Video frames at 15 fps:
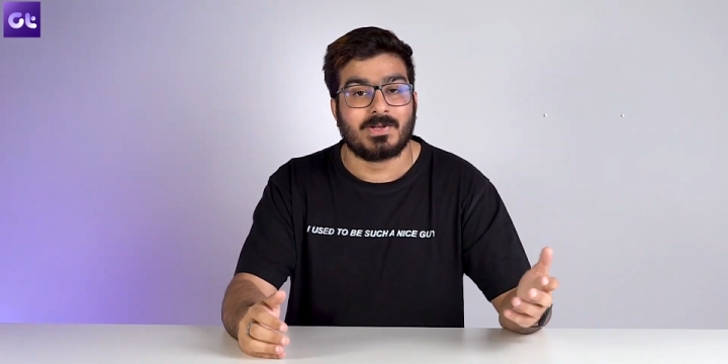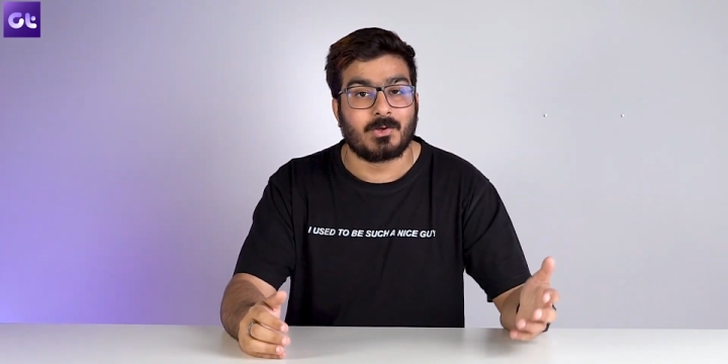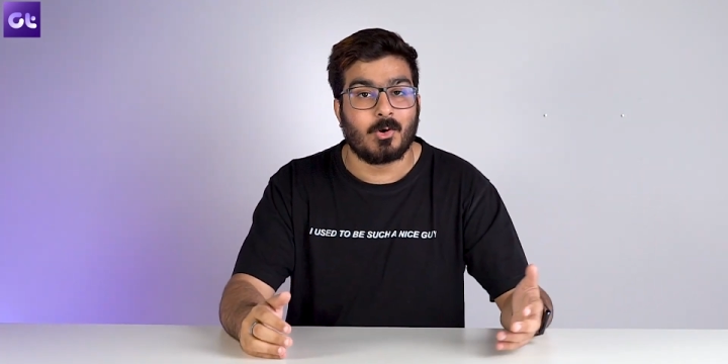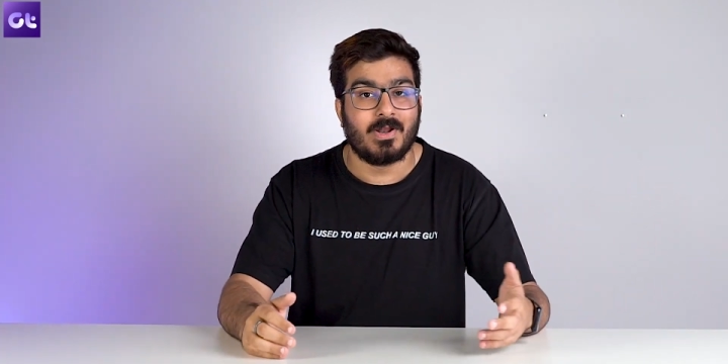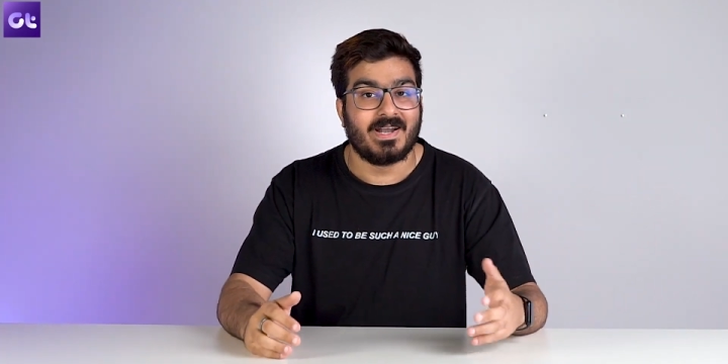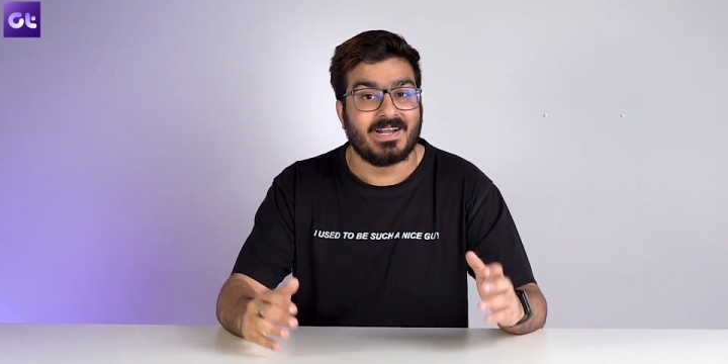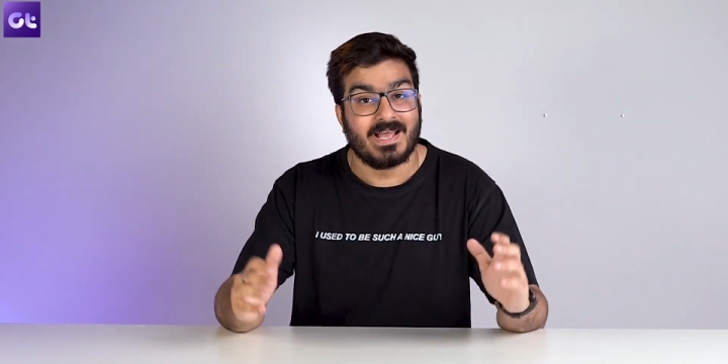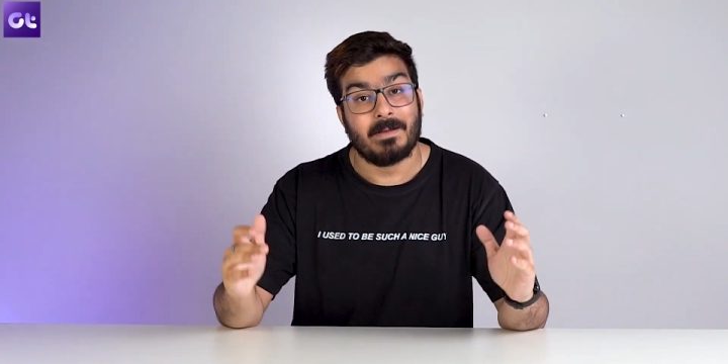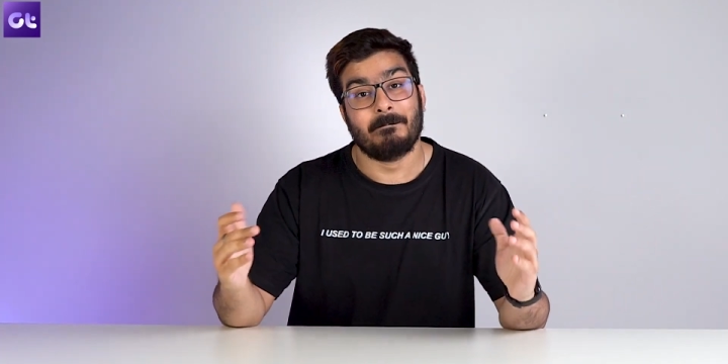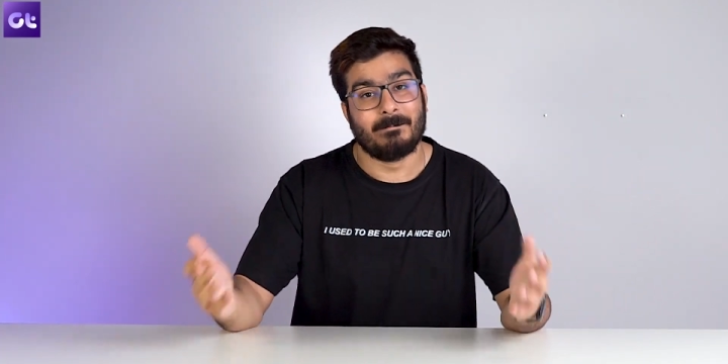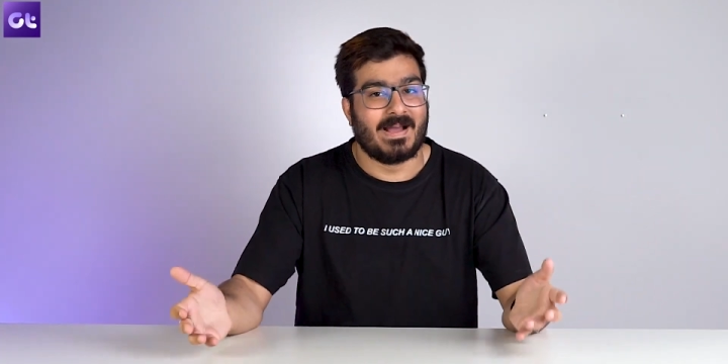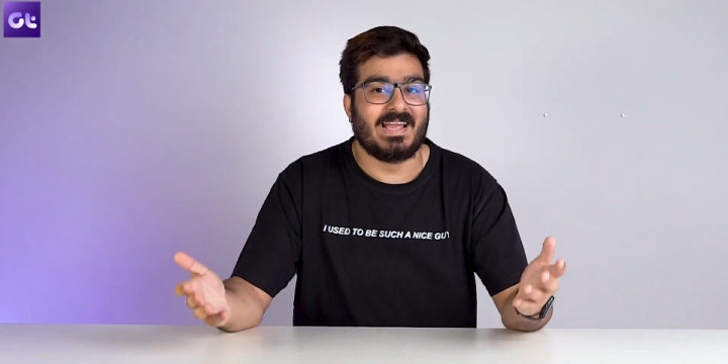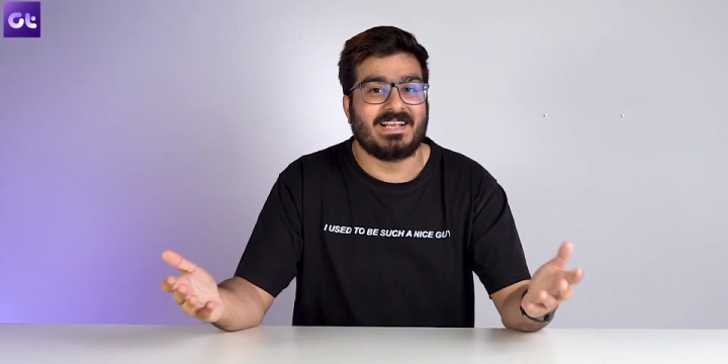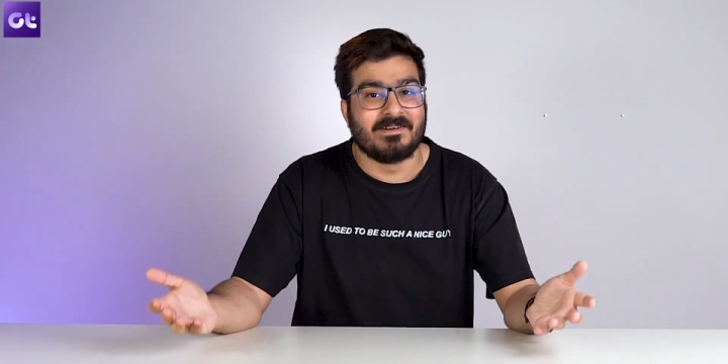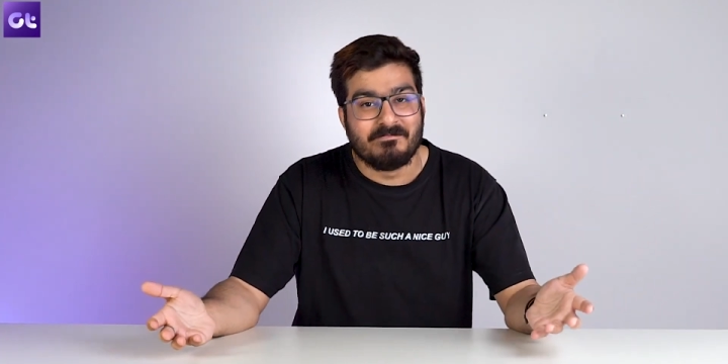will call it,
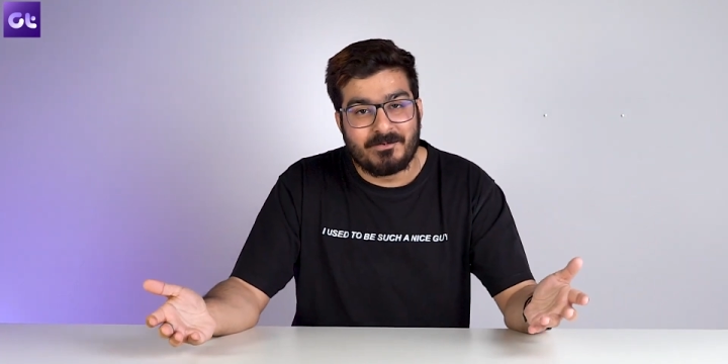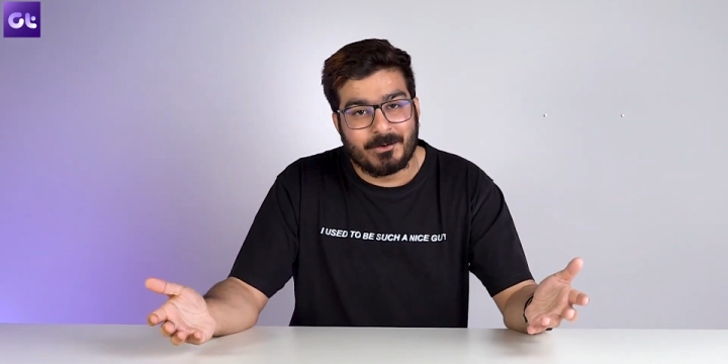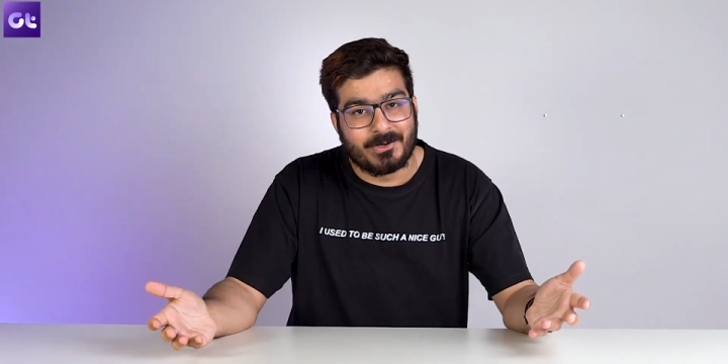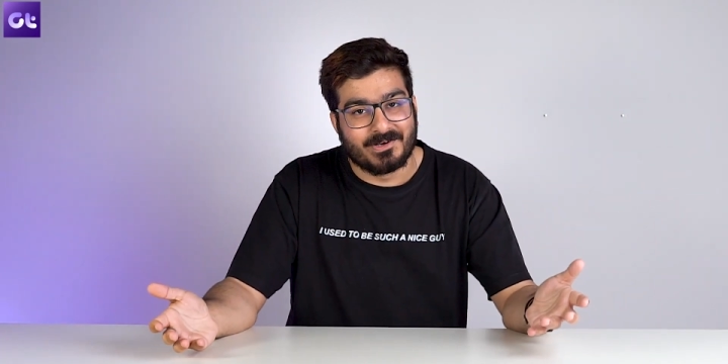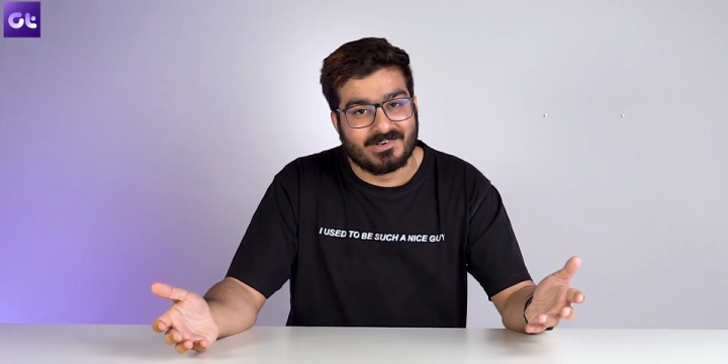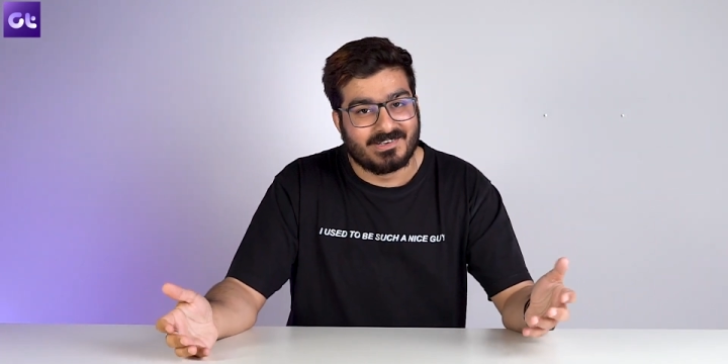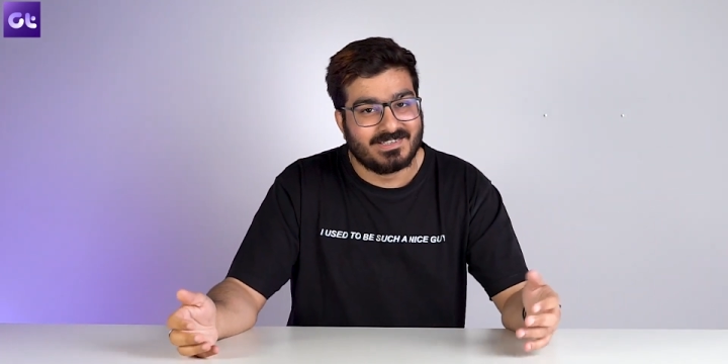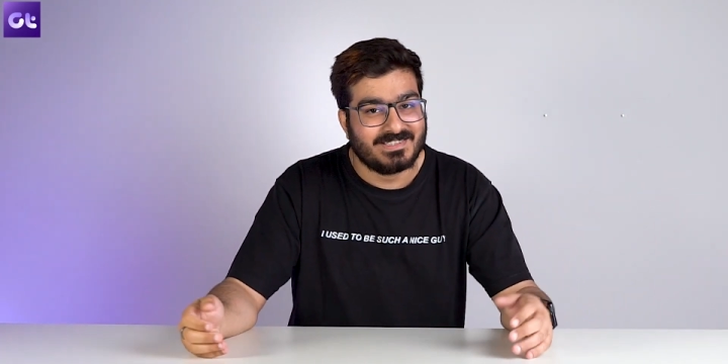my computer.